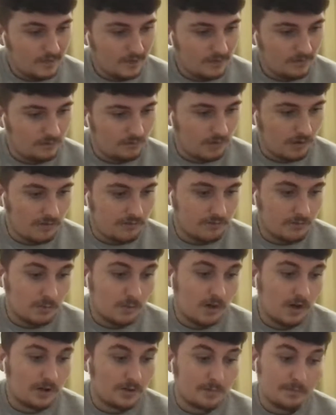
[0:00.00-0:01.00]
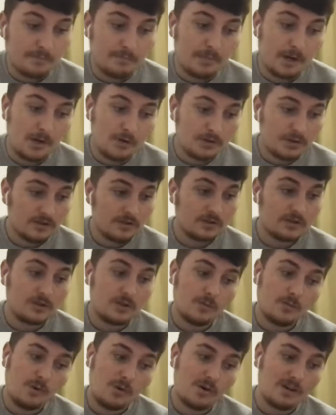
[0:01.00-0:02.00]
Rotherham will host Bolton or
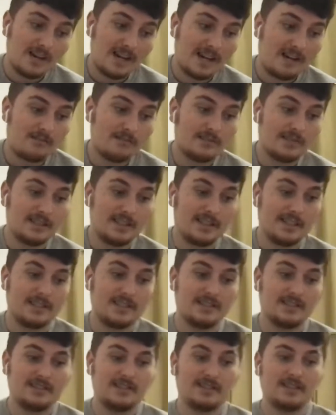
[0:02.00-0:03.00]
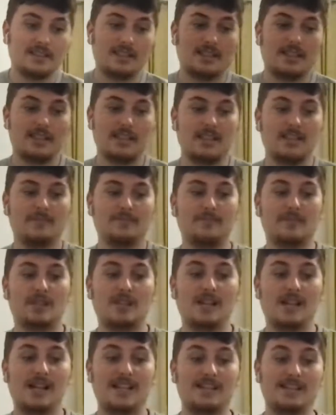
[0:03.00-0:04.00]
Stockport County.
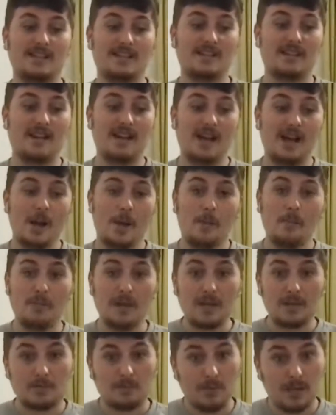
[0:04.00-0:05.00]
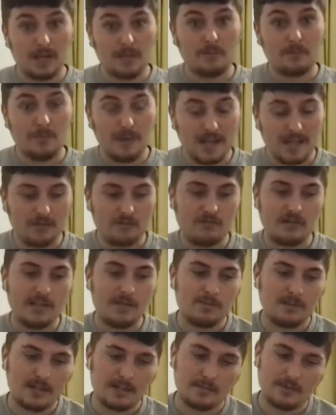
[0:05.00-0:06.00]
Okay, so big
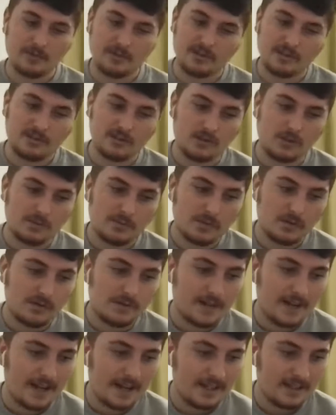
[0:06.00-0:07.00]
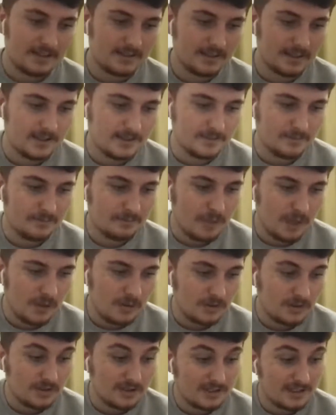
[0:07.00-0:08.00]
replay between Stockport and
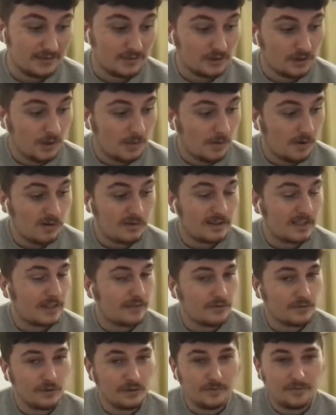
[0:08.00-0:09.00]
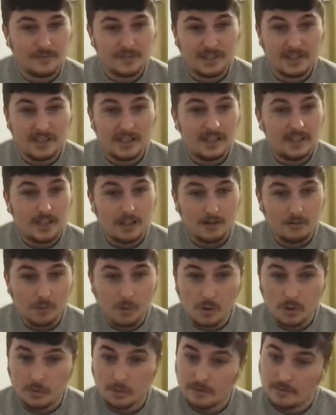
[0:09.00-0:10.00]
Bolton. And if Stockport can get through, they're
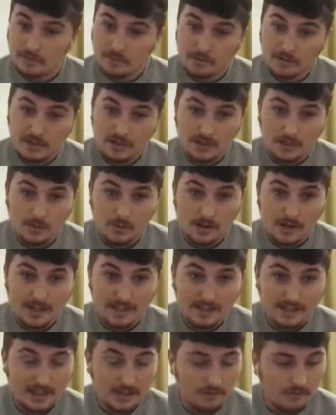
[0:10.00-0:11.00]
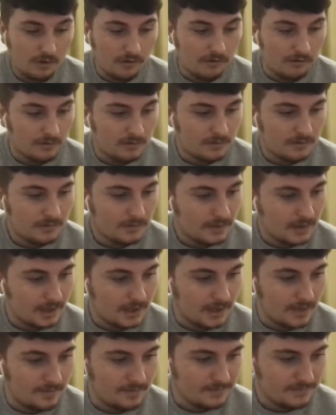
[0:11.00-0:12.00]
rewarded with a pretty good away day at Rotherham.
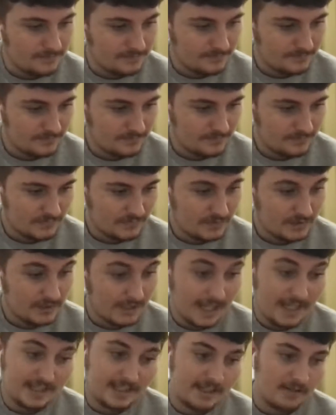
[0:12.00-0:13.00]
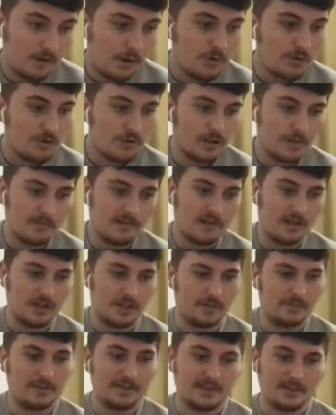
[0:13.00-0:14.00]
Gateshead or Altrincham are at
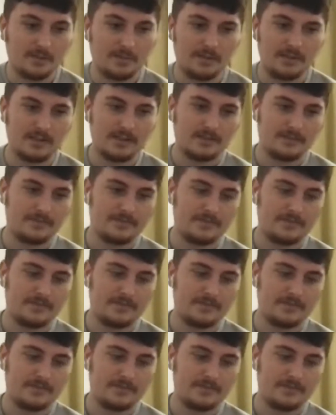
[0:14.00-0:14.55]
home. This is big.